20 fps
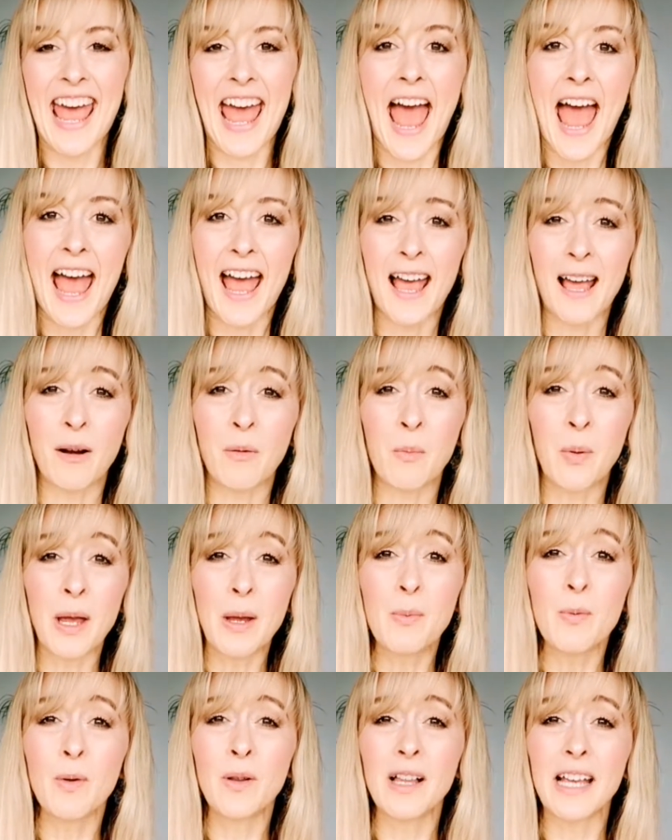and
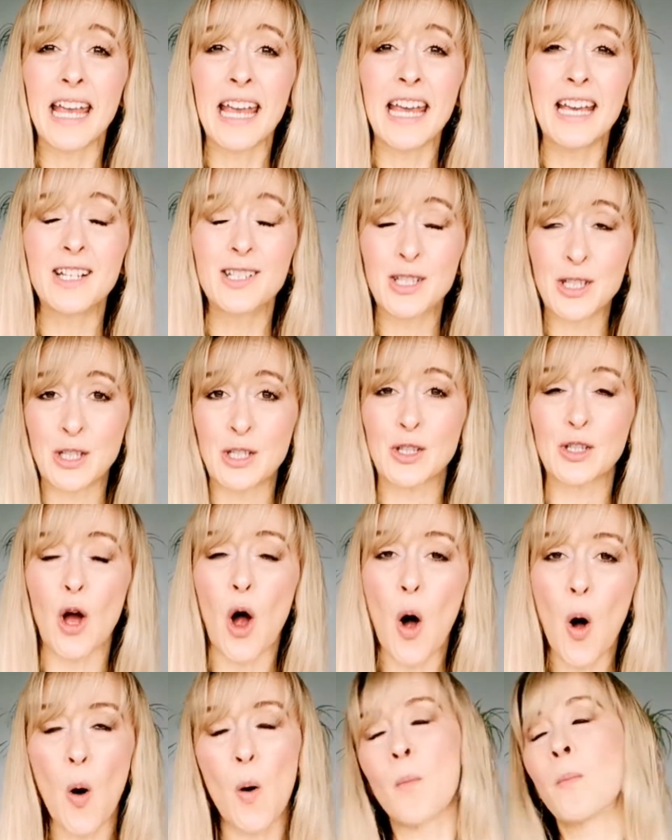people eat
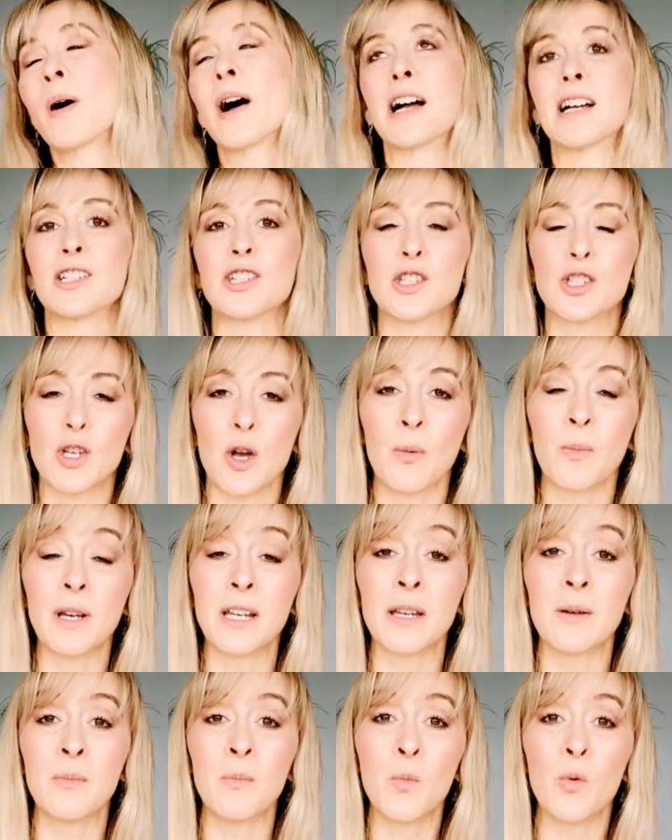so much, so
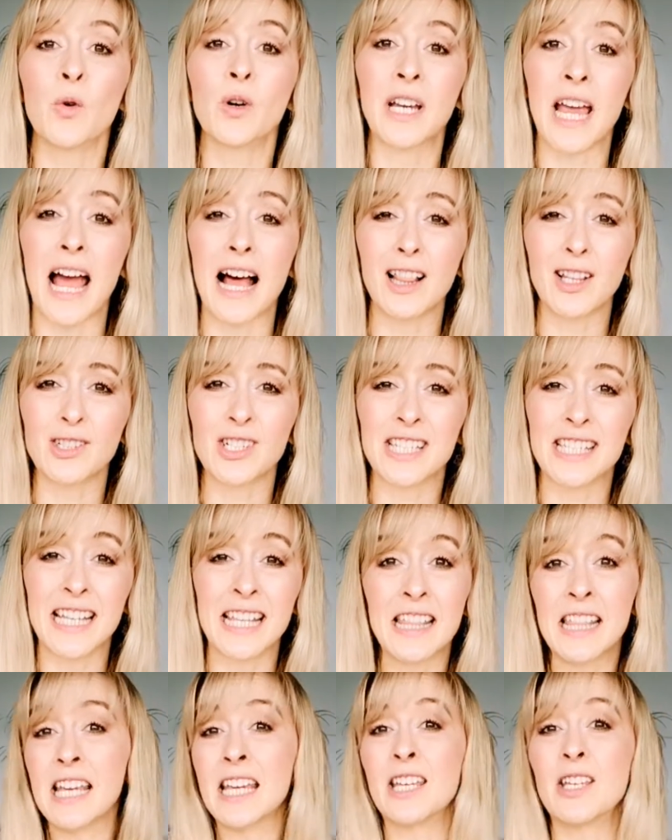many more calories
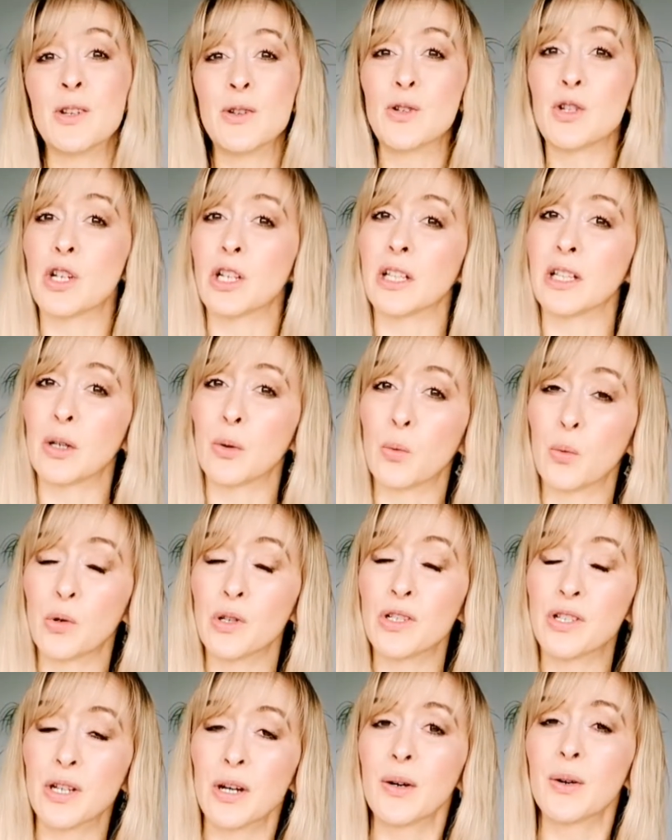than they usually
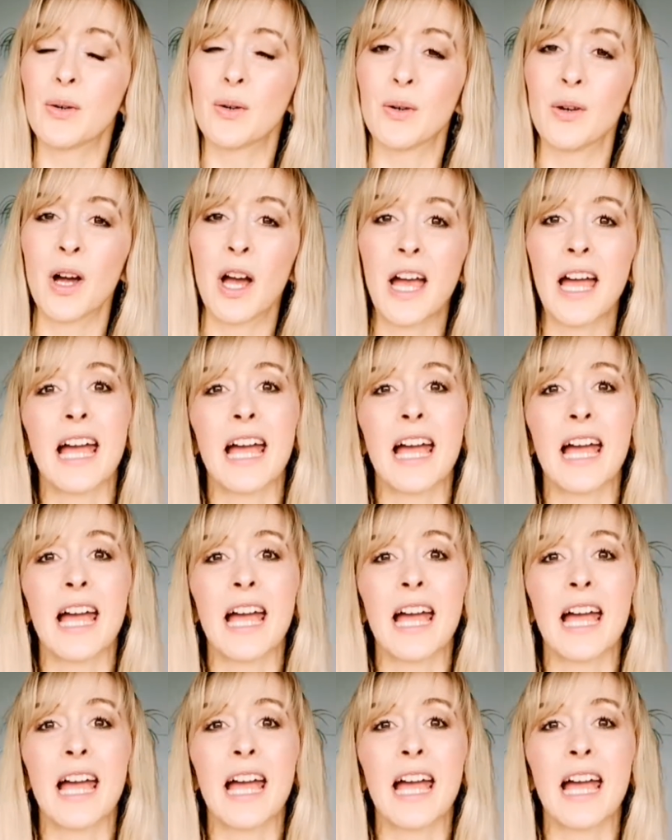would do,